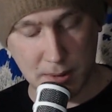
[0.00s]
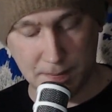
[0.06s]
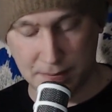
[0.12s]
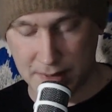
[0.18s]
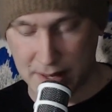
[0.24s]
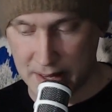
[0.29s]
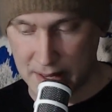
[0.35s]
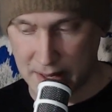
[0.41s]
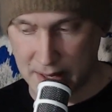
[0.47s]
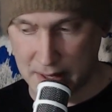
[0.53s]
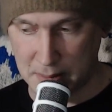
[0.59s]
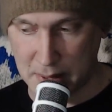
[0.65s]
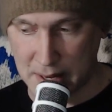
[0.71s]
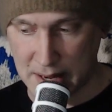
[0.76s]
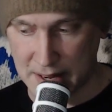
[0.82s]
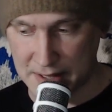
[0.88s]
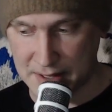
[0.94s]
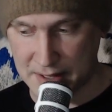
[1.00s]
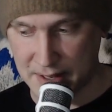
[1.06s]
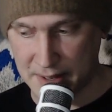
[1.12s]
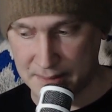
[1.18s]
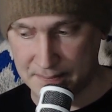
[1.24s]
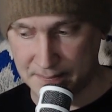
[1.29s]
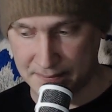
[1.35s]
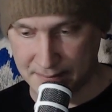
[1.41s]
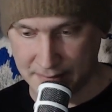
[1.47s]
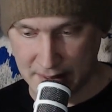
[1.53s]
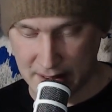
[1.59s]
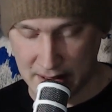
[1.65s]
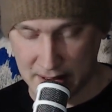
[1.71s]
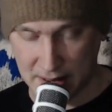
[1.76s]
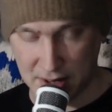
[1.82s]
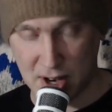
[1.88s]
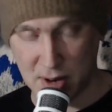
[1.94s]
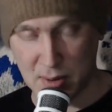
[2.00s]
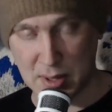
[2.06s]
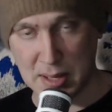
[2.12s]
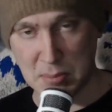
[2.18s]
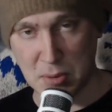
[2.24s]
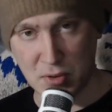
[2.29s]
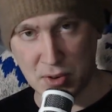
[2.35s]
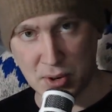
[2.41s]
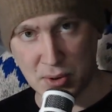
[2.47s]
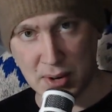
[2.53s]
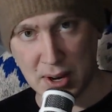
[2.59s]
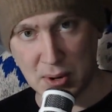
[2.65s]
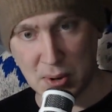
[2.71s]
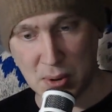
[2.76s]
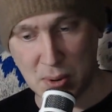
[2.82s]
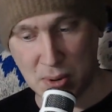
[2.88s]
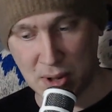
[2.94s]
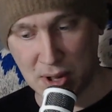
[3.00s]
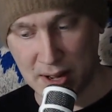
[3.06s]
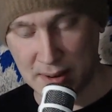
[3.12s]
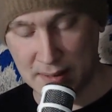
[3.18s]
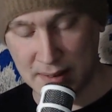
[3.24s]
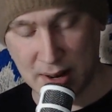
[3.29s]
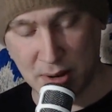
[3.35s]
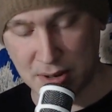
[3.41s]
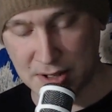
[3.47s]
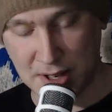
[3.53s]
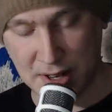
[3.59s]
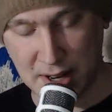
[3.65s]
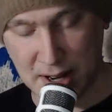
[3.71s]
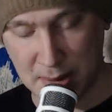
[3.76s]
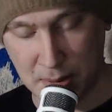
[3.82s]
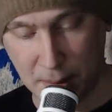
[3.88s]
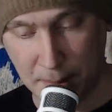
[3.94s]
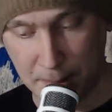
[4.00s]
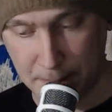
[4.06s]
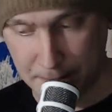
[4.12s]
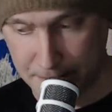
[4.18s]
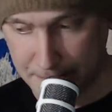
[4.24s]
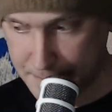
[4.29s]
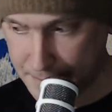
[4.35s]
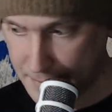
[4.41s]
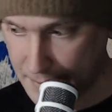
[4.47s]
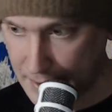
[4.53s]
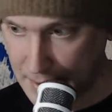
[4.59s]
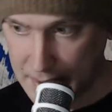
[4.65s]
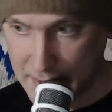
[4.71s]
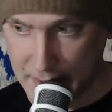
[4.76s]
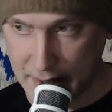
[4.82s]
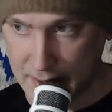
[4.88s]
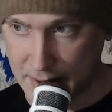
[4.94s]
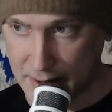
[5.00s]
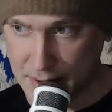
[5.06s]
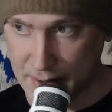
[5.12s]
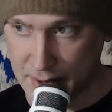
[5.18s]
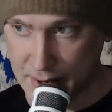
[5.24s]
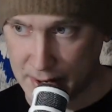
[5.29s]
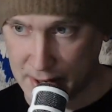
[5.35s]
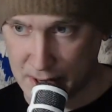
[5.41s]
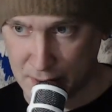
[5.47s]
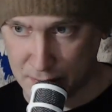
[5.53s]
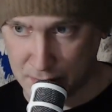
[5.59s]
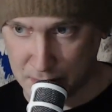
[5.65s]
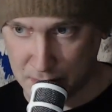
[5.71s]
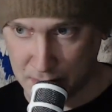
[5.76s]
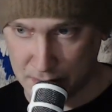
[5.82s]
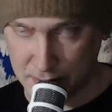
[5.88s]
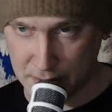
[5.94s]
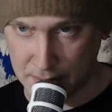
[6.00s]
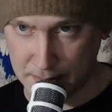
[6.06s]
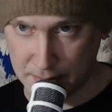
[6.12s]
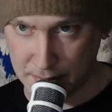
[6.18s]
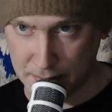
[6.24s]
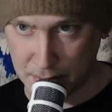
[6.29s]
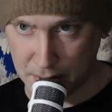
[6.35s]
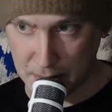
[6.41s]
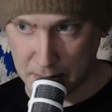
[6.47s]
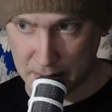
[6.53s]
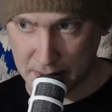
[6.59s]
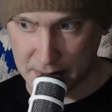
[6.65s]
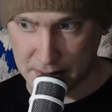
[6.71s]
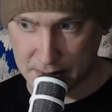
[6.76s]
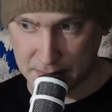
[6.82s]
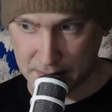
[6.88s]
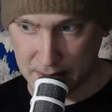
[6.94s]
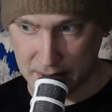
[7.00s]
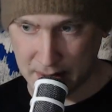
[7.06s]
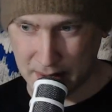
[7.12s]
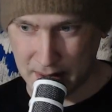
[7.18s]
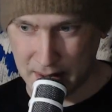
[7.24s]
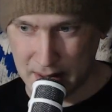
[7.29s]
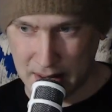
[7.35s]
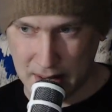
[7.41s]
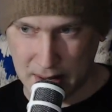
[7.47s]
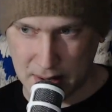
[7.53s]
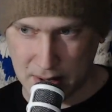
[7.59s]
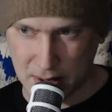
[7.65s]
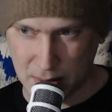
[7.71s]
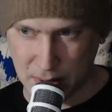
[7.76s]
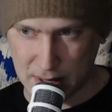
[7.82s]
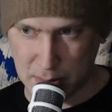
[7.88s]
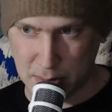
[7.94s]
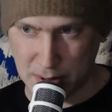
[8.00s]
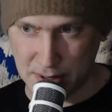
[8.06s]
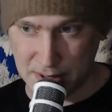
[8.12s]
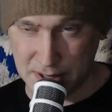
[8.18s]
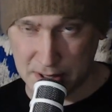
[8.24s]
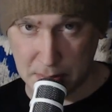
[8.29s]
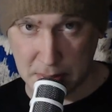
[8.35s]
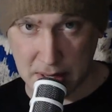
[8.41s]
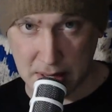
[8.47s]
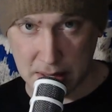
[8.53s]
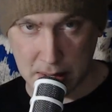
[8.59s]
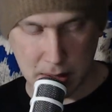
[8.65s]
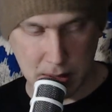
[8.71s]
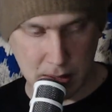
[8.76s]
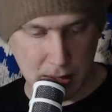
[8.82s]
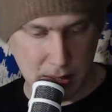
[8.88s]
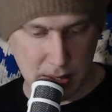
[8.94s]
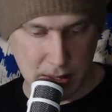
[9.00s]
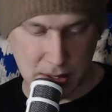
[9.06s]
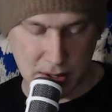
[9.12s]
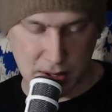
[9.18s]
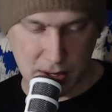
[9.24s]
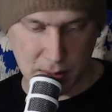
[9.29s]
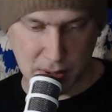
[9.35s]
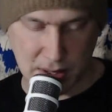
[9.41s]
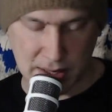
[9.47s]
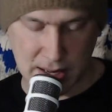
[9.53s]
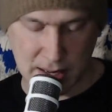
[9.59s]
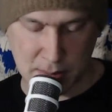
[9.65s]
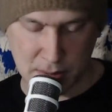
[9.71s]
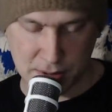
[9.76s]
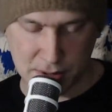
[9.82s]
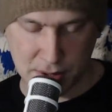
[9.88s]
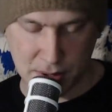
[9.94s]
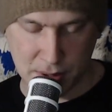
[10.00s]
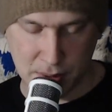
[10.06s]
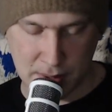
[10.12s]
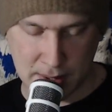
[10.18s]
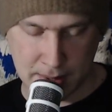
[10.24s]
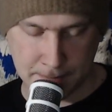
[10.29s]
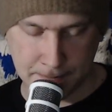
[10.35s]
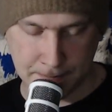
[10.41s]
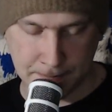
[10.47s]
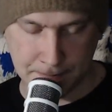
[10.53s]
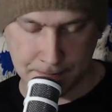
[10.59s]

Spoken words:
and pasta and not really moving around a whole lot. I was unable, and I was very uncomfortable for 3 months and not really able to speak, not really able to